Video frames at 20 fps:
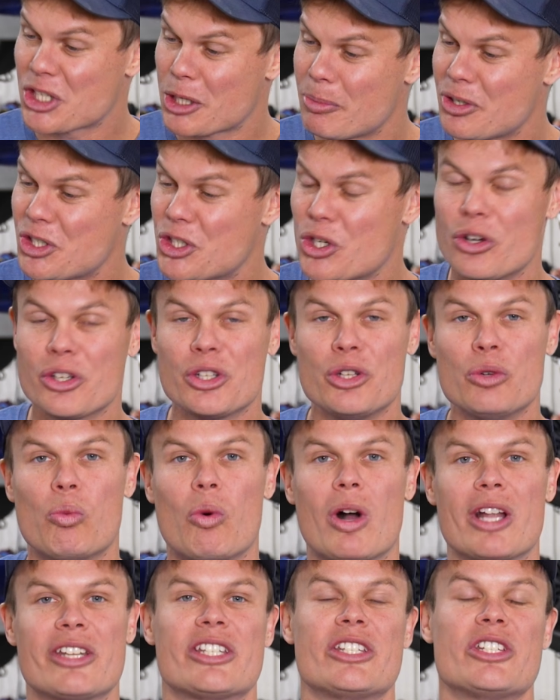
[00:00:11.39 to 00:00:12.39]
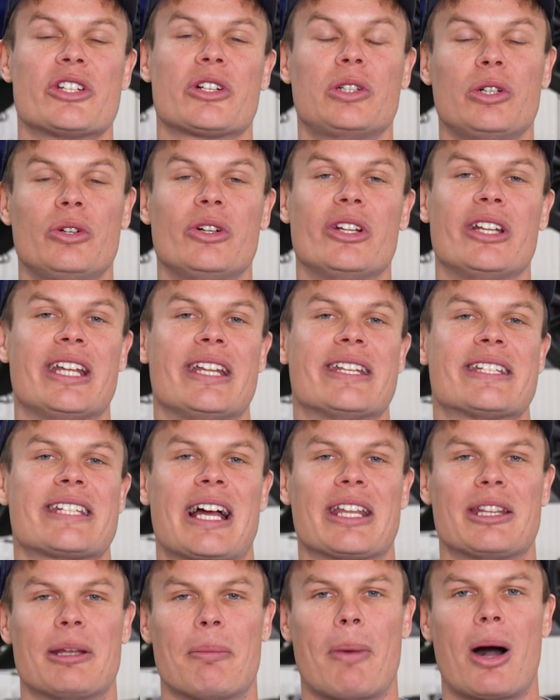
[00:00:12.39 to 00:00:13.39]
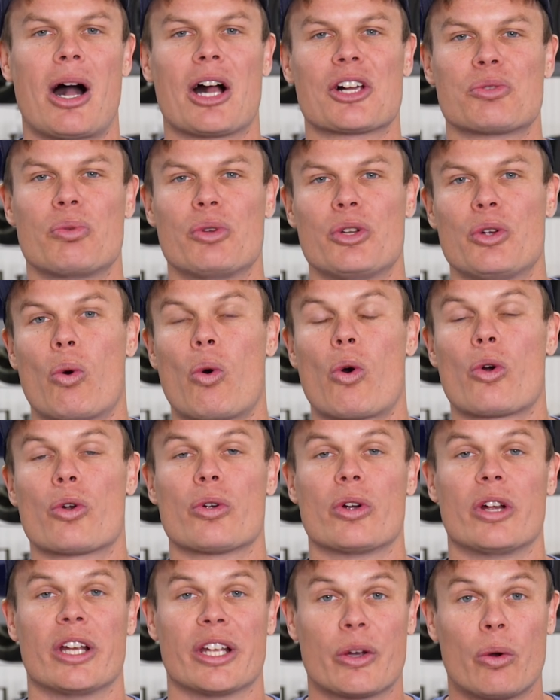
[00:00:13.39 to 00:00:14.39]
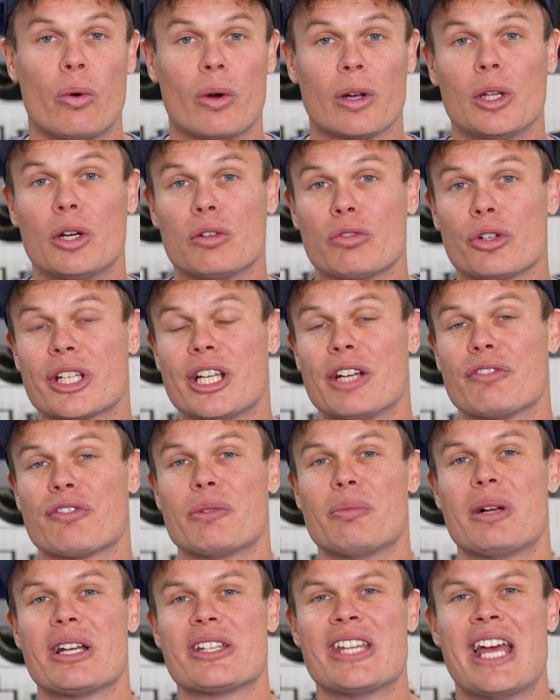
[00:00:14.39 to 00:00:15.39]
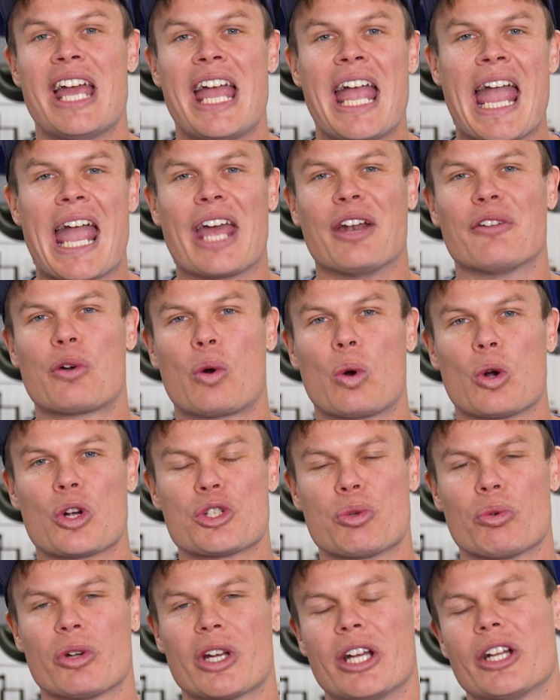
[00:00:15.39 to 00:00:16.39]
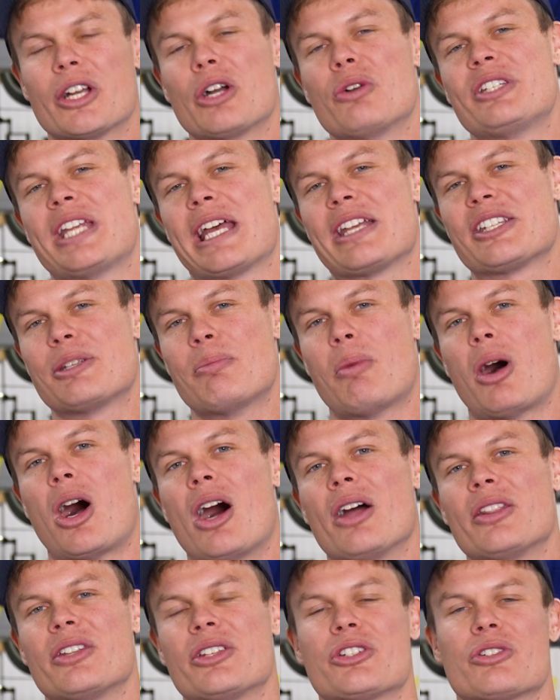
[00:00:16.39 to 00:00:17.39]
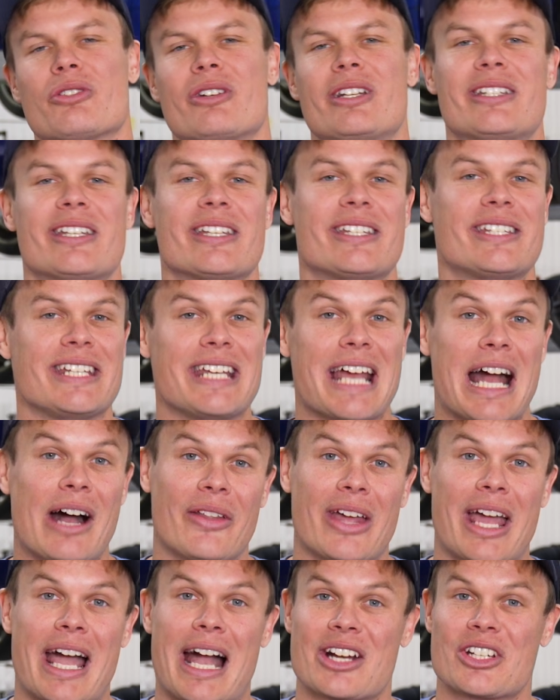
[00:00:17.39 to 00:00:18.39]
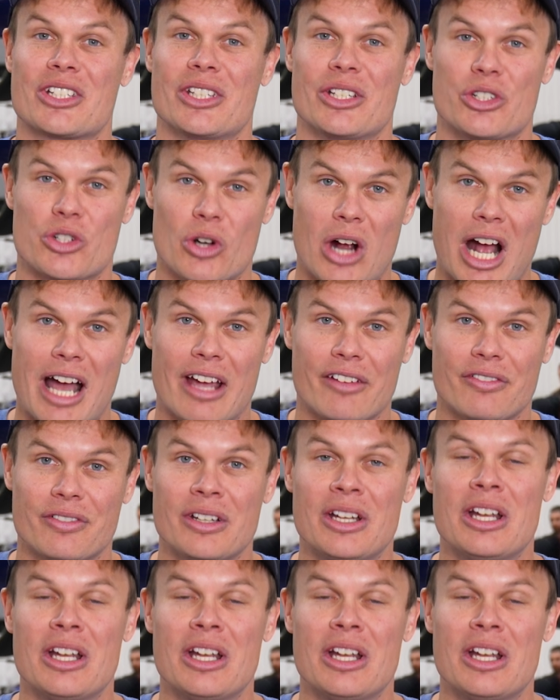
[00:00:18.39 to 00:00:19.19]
going to be showing you what's included inside the box when you order a coilover kit from us, and of course we're going to go test them on the street to see how they actually drive.